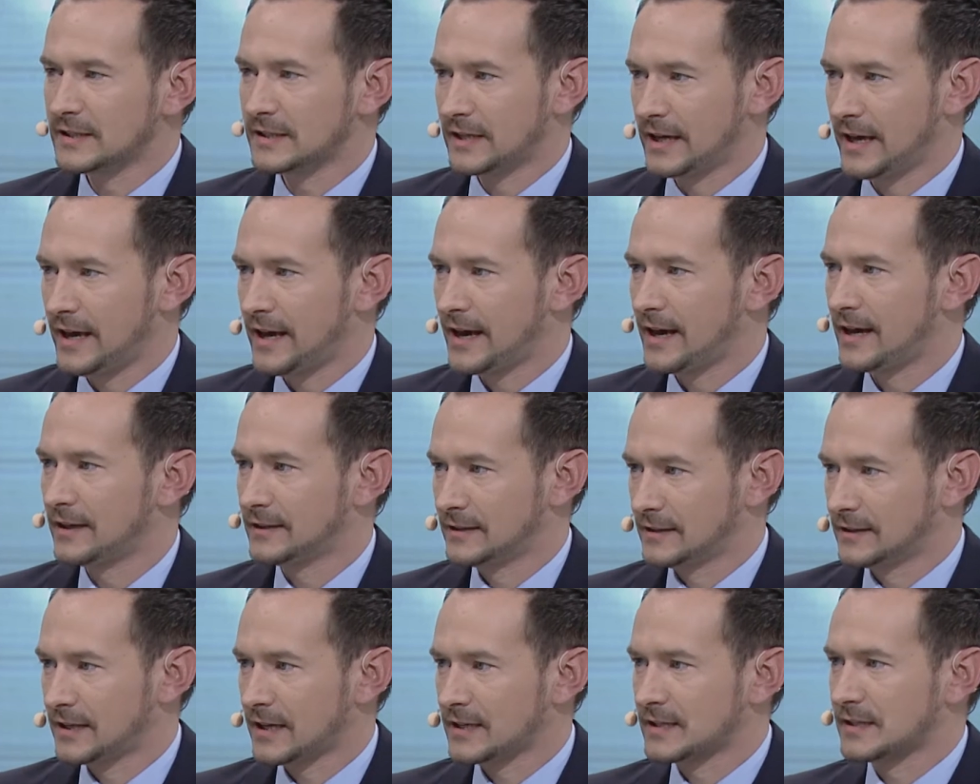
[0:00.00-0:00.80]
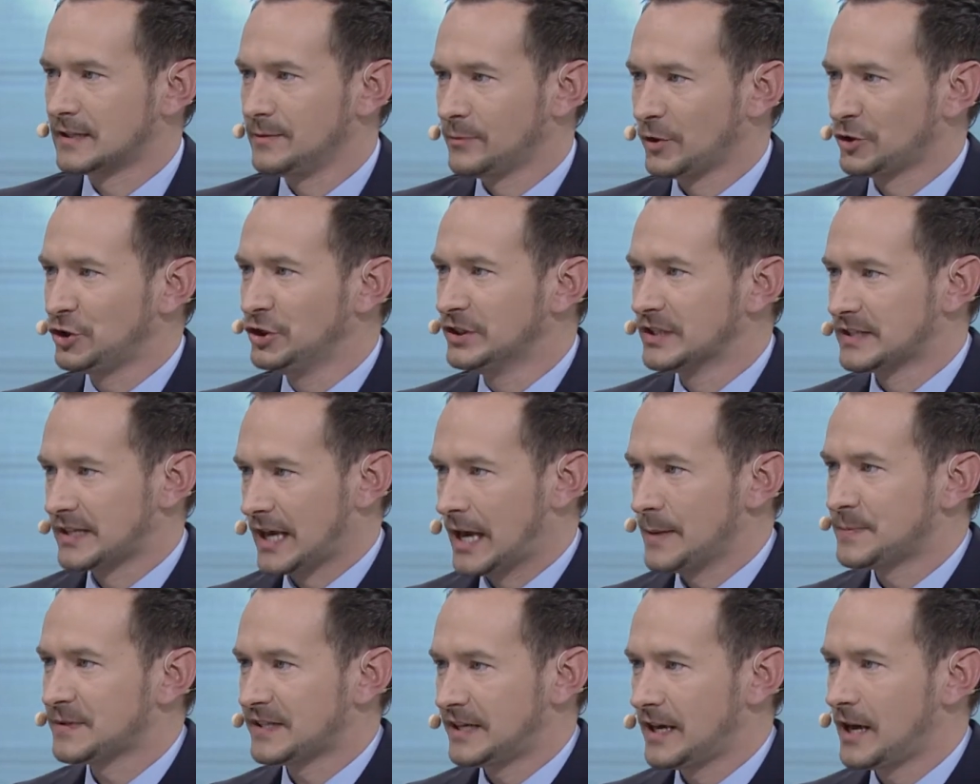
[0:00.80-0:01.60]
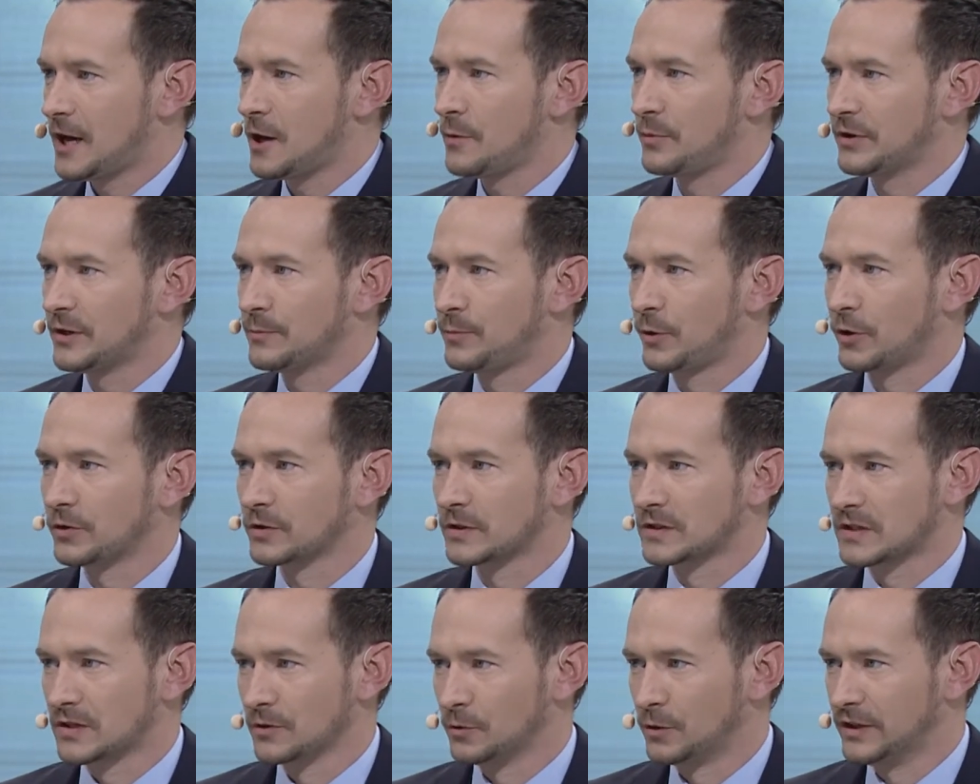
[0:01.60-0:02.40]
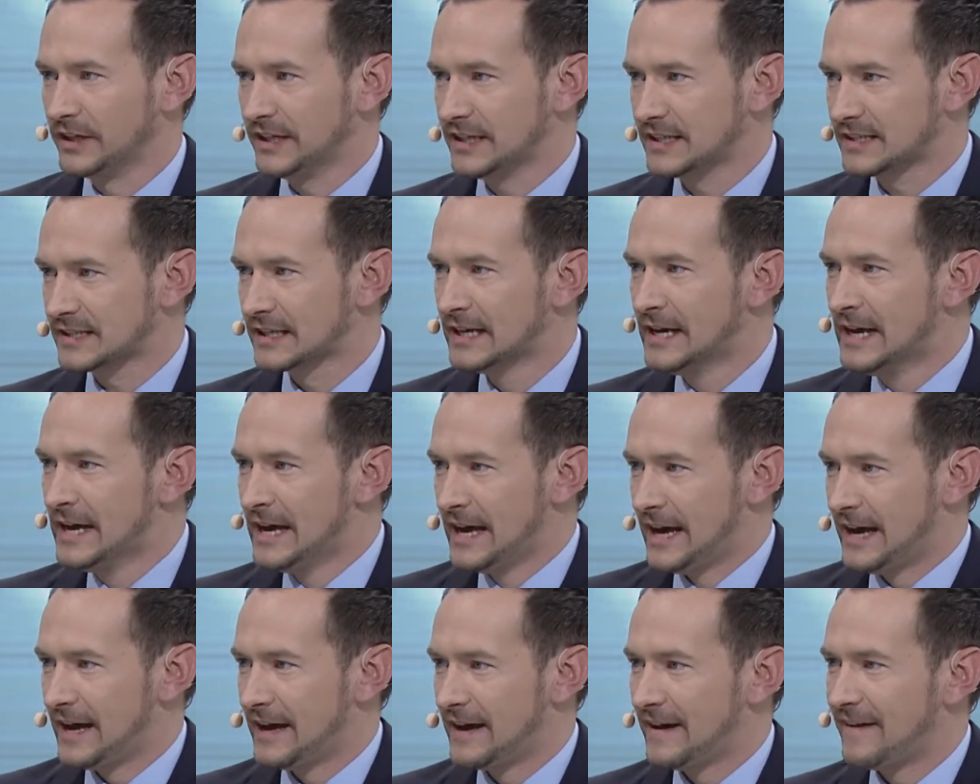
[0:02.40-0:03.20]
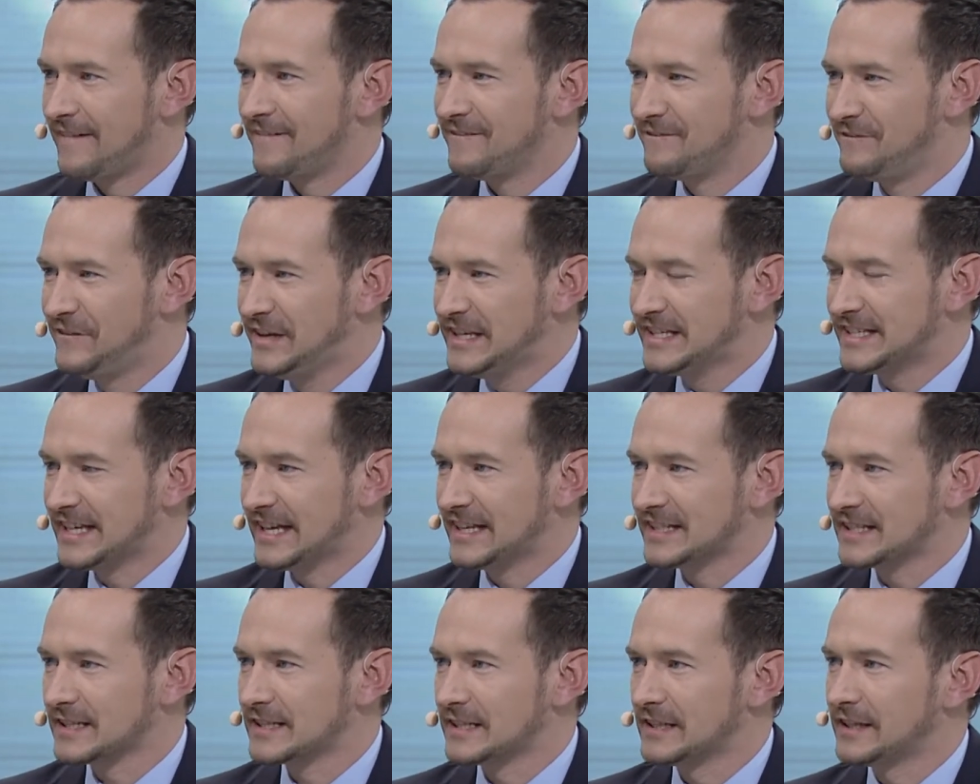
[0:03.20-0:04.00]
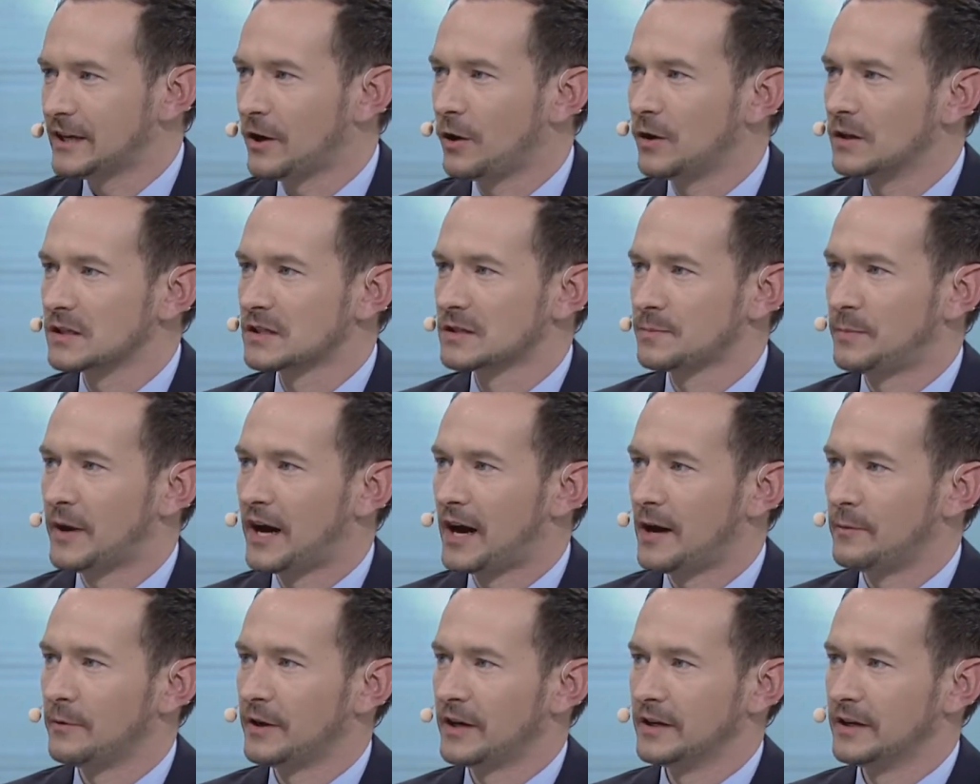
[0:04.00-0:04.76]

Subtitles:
So the goal is to have a machine that controls production itself. What's the situation in the wood